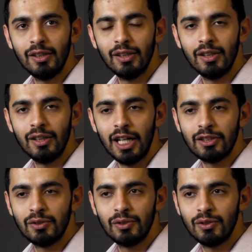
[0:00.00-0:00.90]

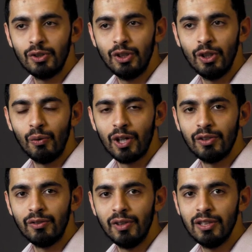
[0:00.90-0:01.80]
that's one of the
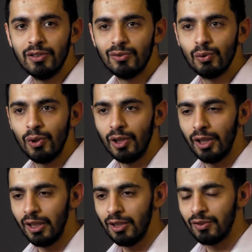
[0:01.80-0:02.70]
reasons
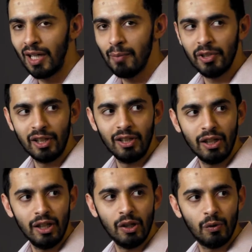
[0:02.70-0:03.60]
why there's rampant
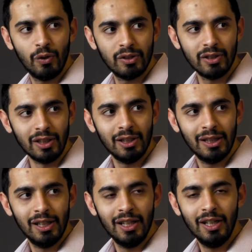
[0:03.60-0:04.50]
inequality,
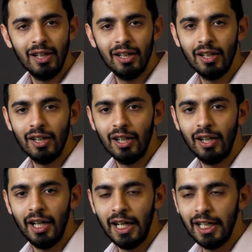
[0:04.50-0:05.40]

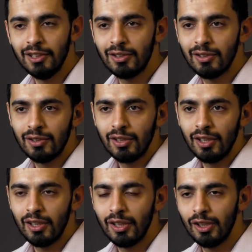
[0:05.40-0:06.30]
and hence
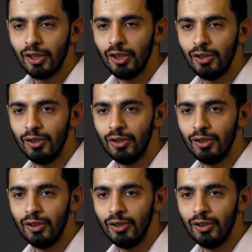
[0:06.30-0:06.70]
if